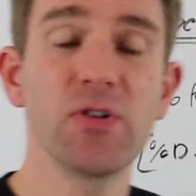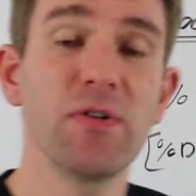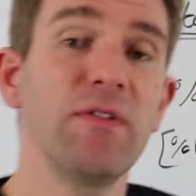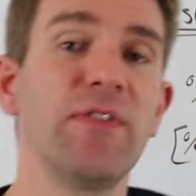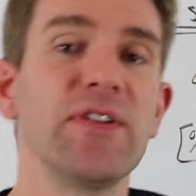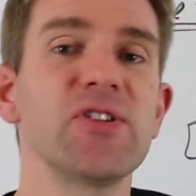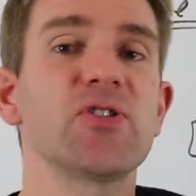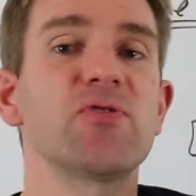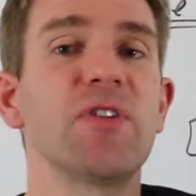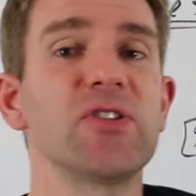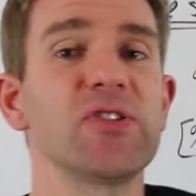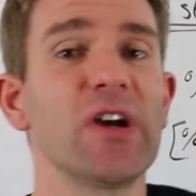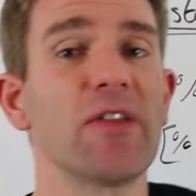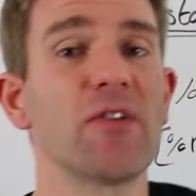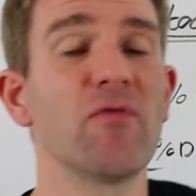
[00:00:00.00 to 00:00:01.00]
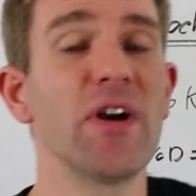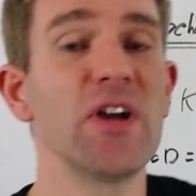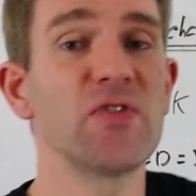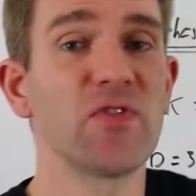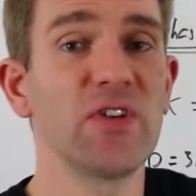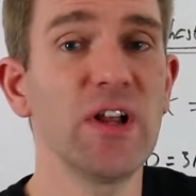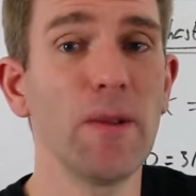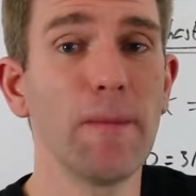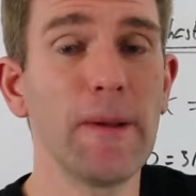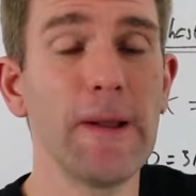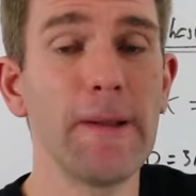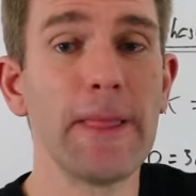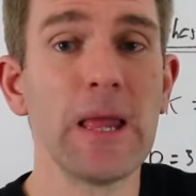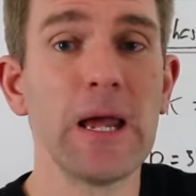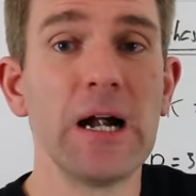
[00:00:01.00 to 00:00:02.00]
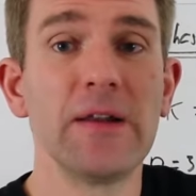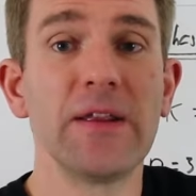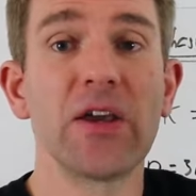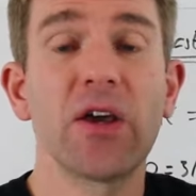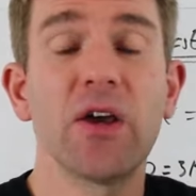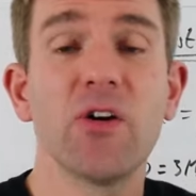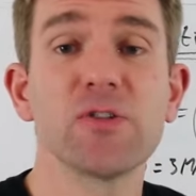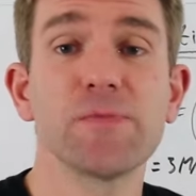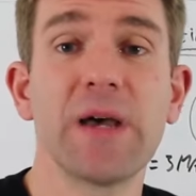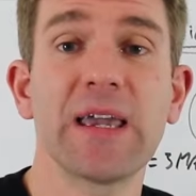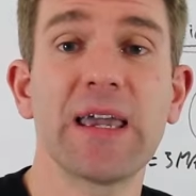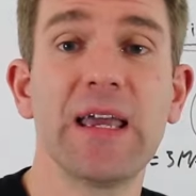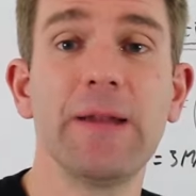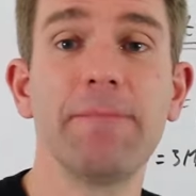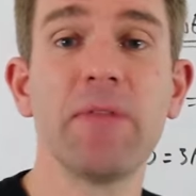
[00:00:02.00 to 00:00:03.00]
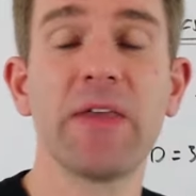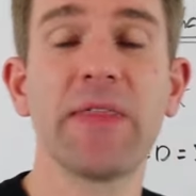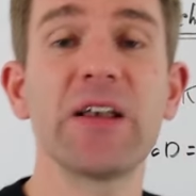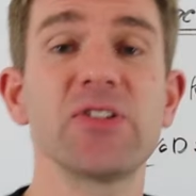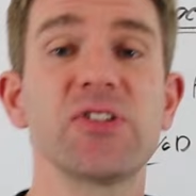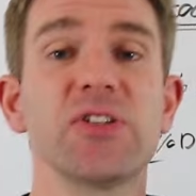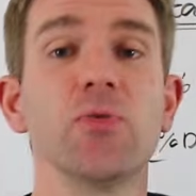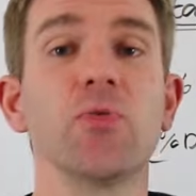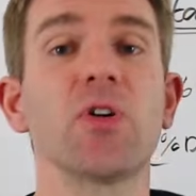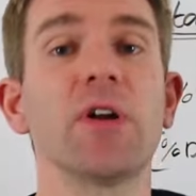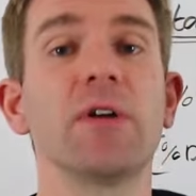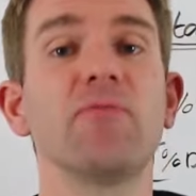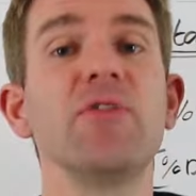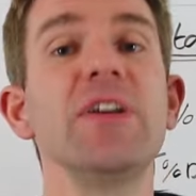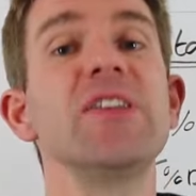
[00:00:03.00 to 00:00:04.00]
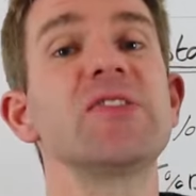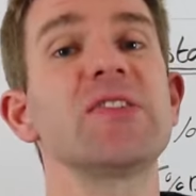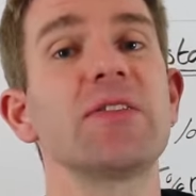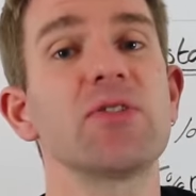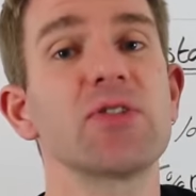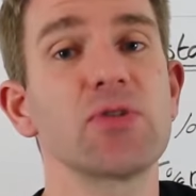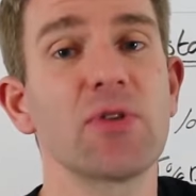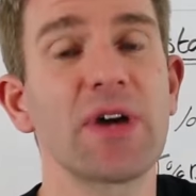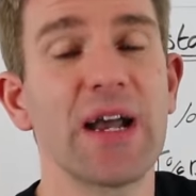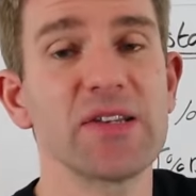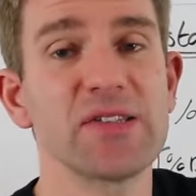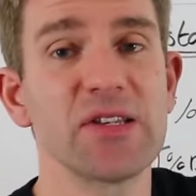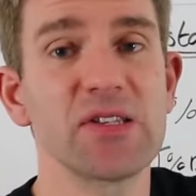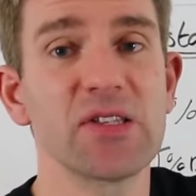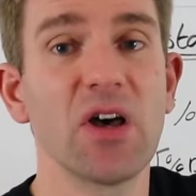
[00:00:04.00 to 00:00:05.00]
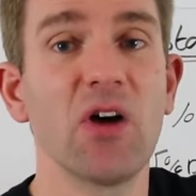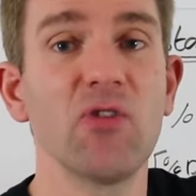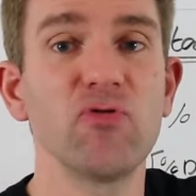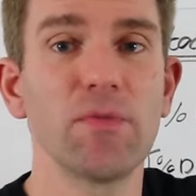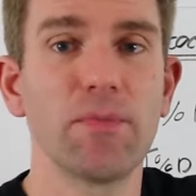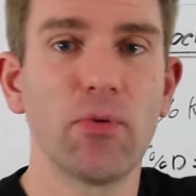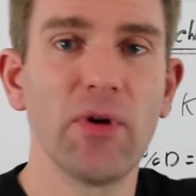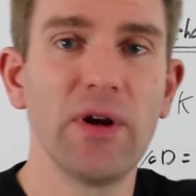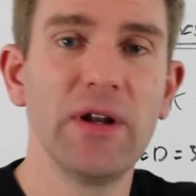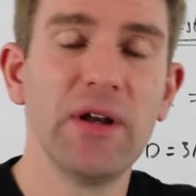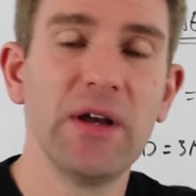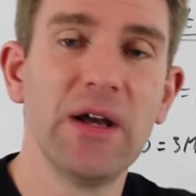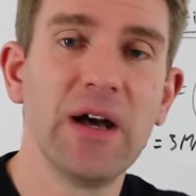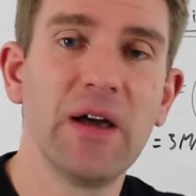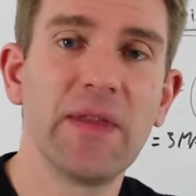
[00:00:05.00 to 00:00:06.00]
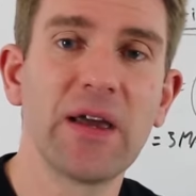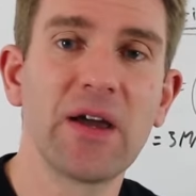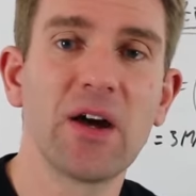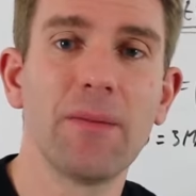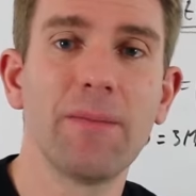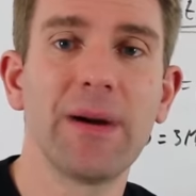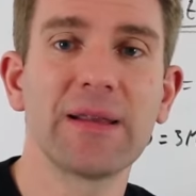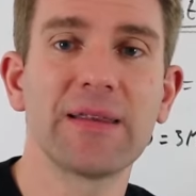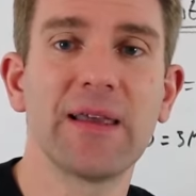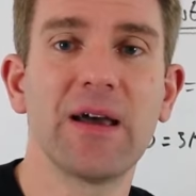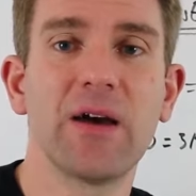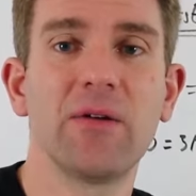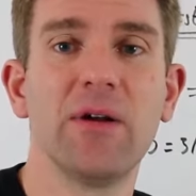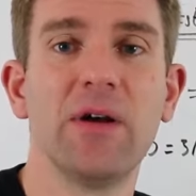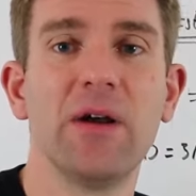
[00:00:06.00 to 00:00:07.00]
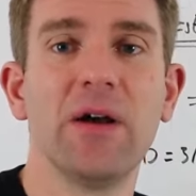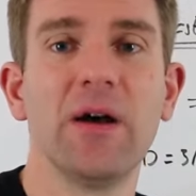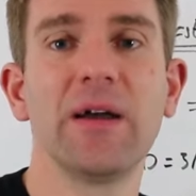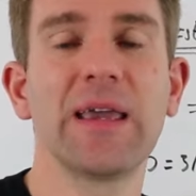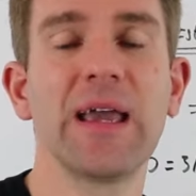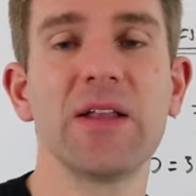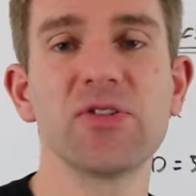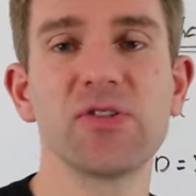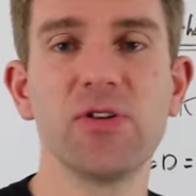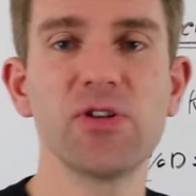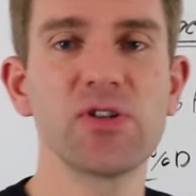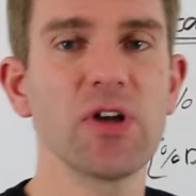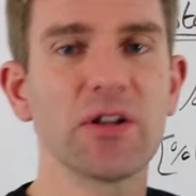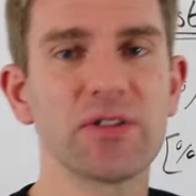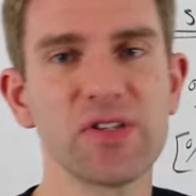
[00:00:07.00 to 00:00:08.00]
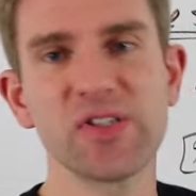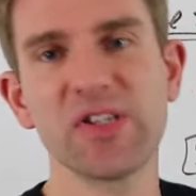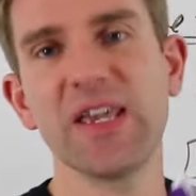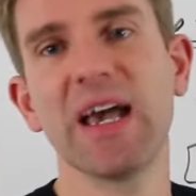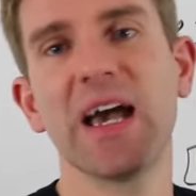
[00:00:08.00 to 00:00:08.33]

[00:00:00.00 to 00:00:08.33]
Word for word: So even if it stretches out the range for a little bit, and then curls back in, that's still going to reset the stochastics to the 100 point and then come back down again. So you start to see